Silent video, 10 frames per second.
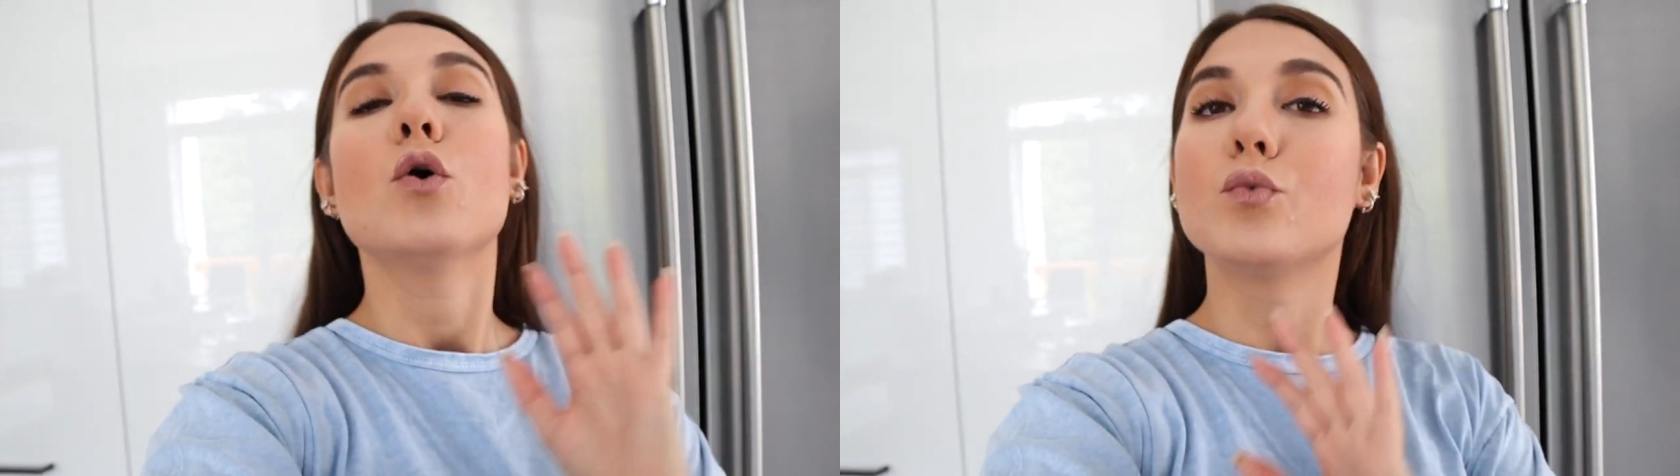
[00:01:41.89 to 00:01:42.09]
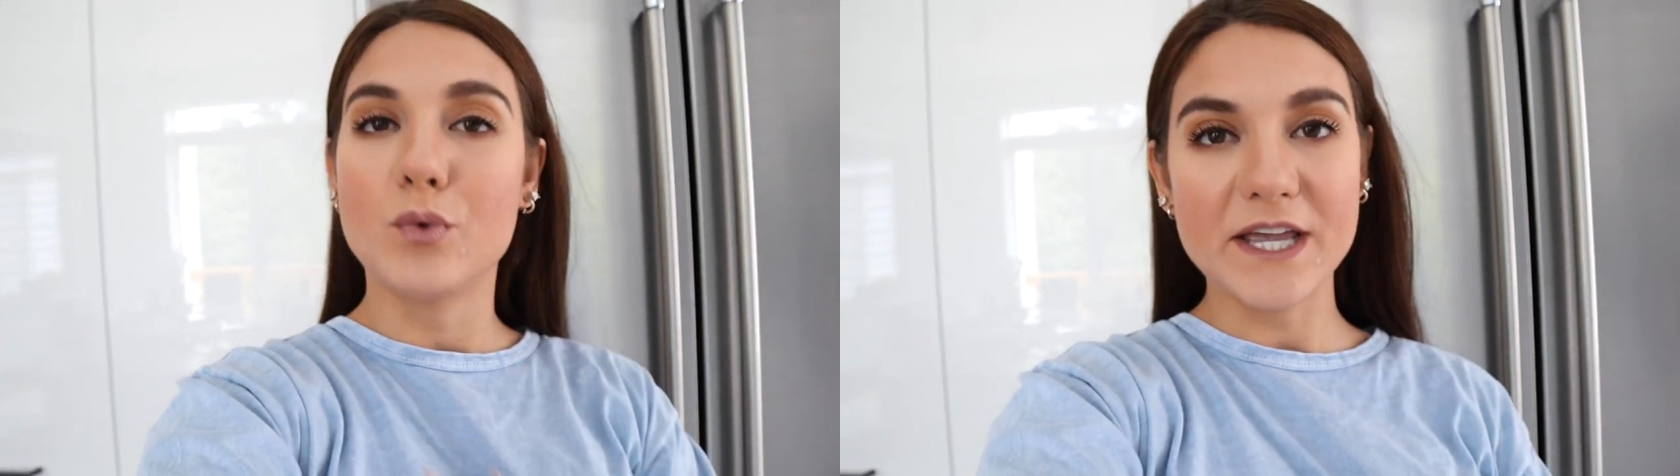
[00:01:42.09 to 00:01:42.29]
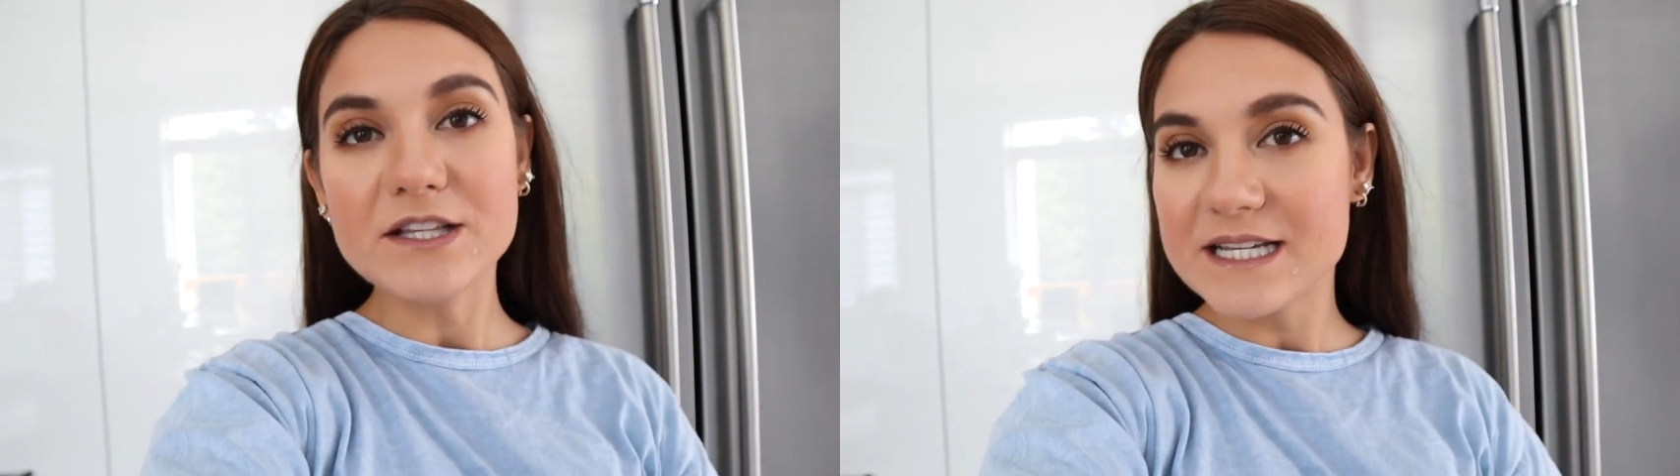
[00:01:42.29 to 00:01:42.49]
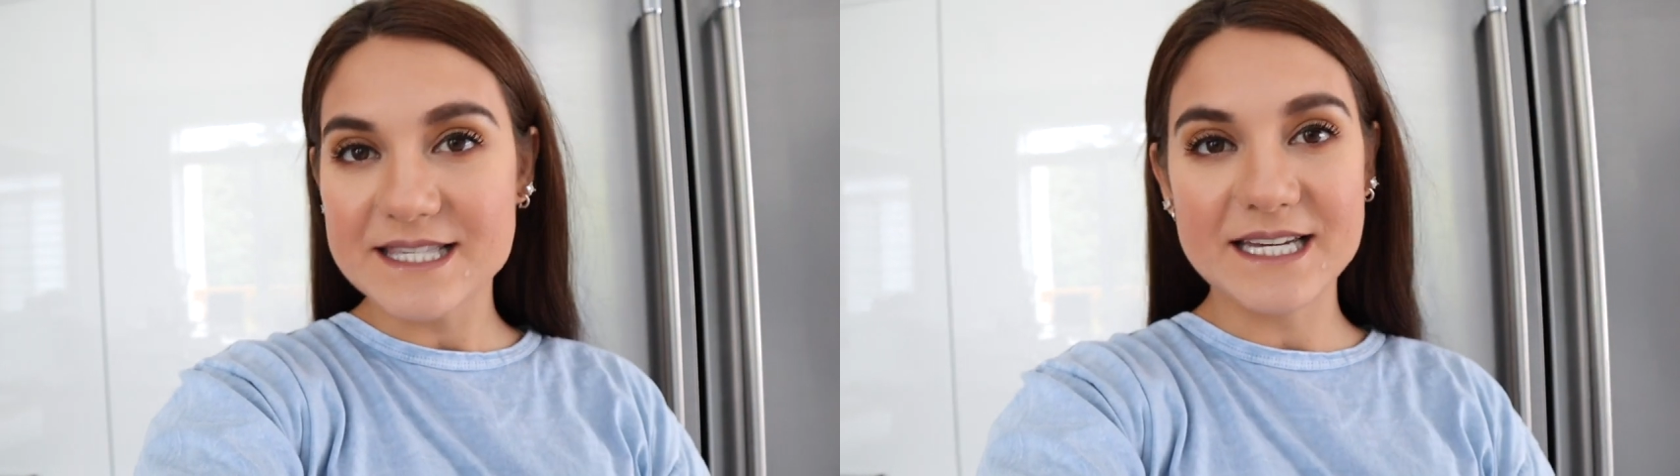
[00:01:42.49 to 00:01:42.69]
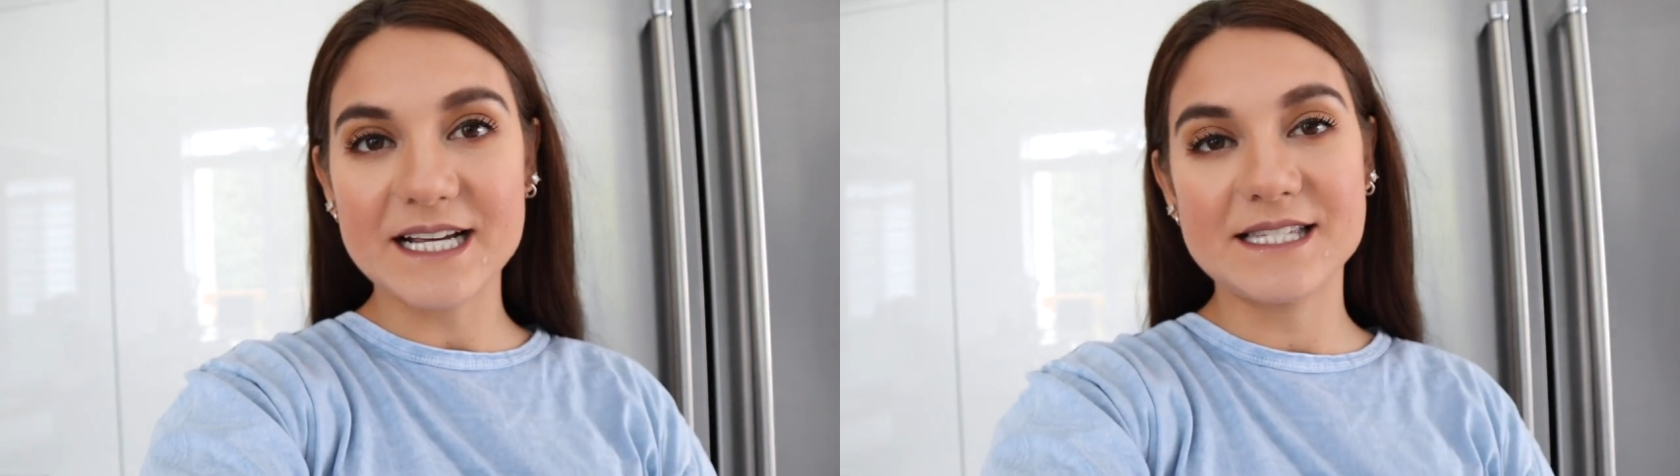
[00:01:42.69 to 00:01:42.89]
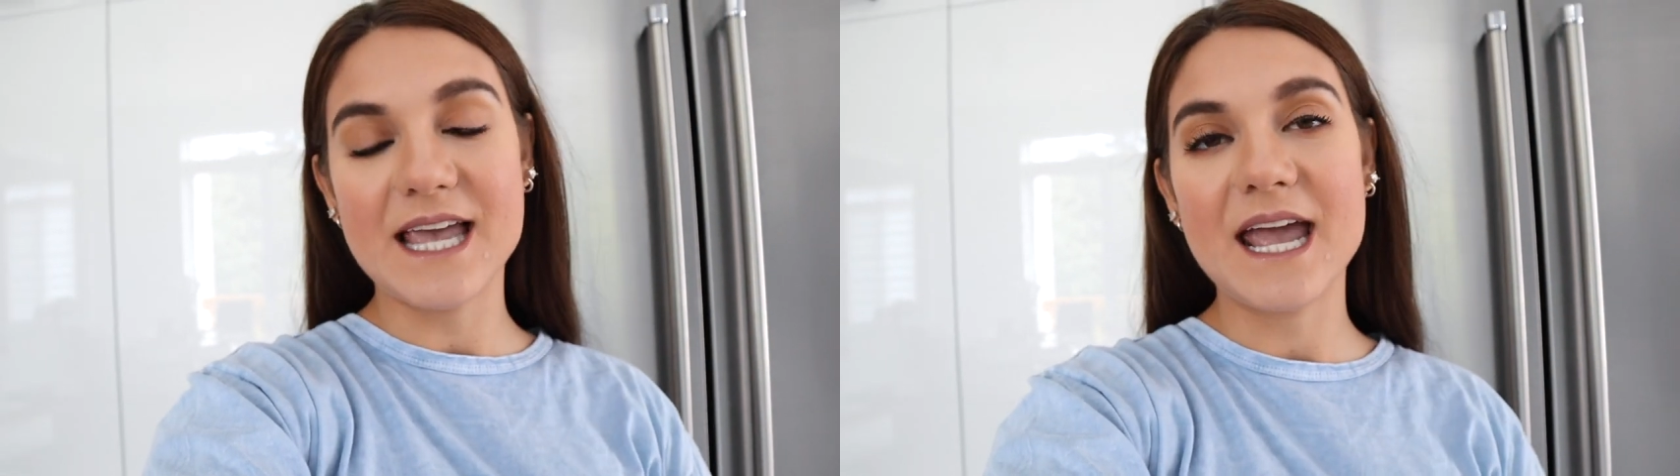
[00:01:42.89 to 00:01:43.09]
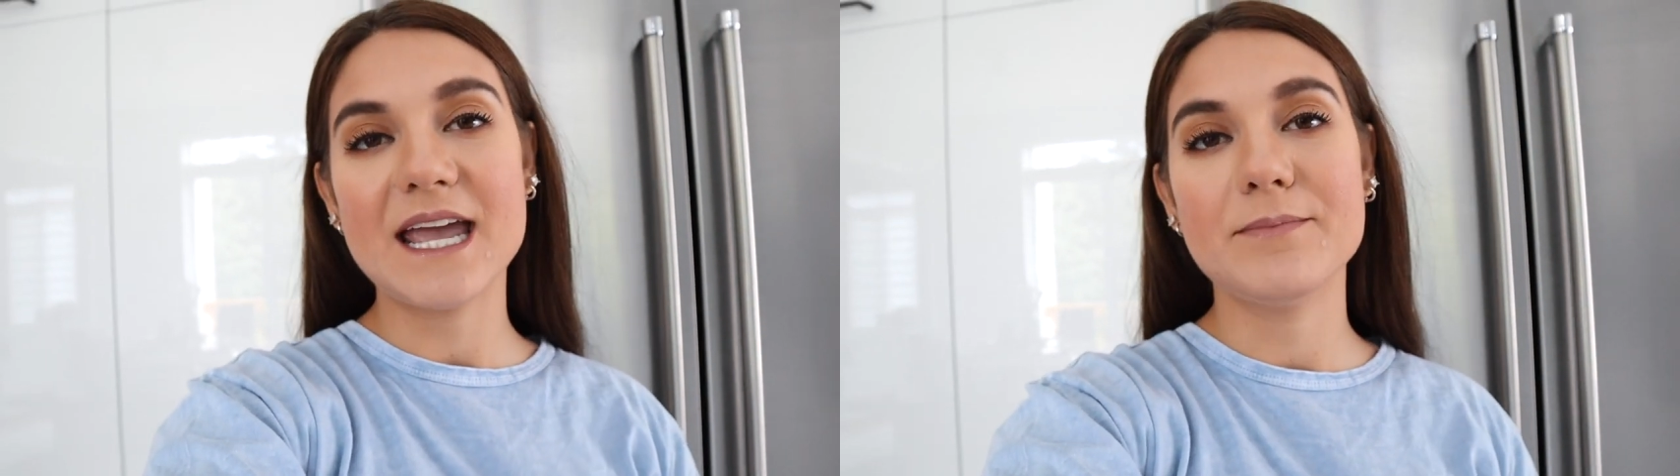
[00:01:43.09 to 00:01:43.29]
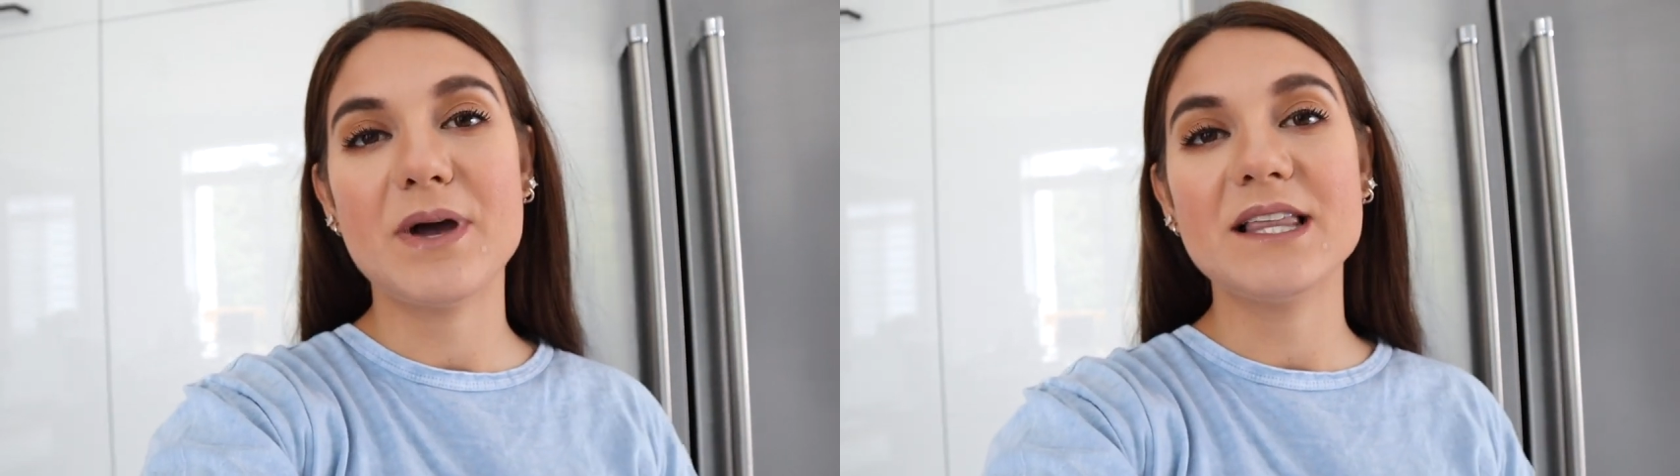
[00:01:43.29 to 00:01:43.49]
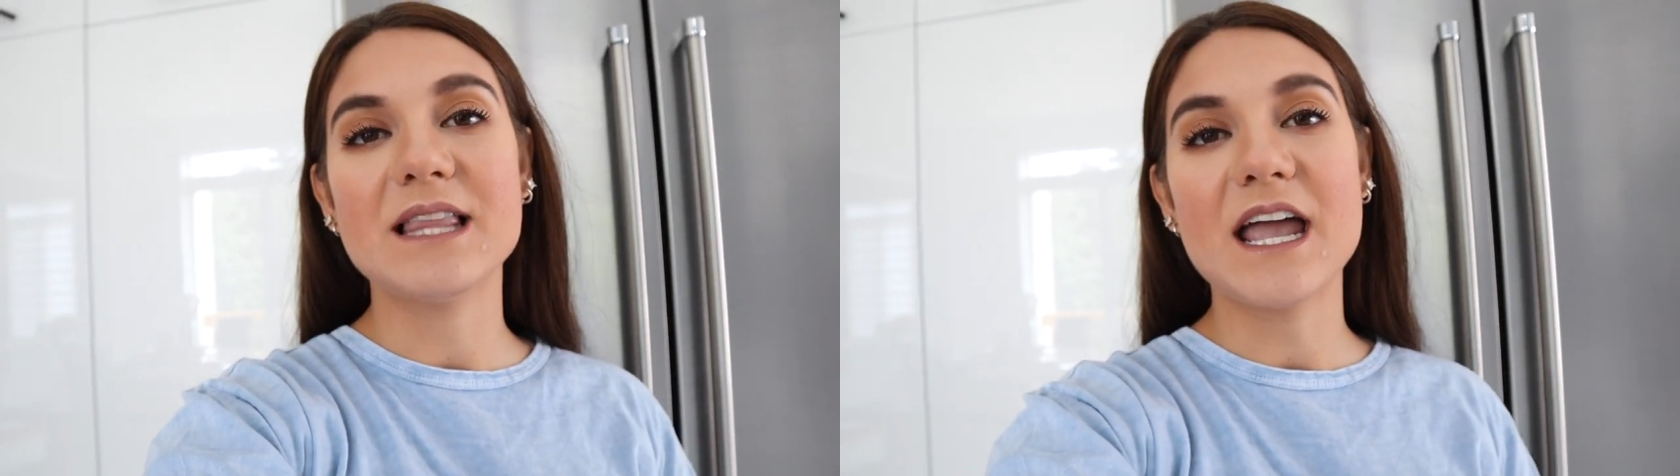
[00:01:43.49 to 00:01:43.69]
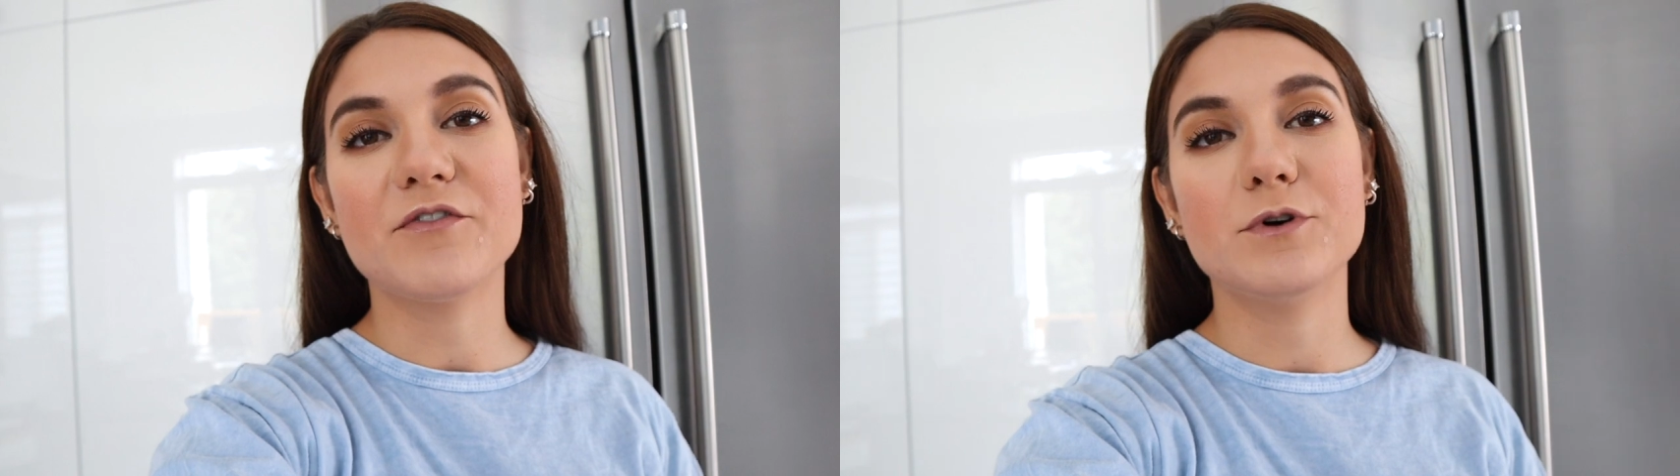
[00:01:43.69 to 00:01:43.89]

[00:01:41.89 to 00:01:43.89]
realistic day in my life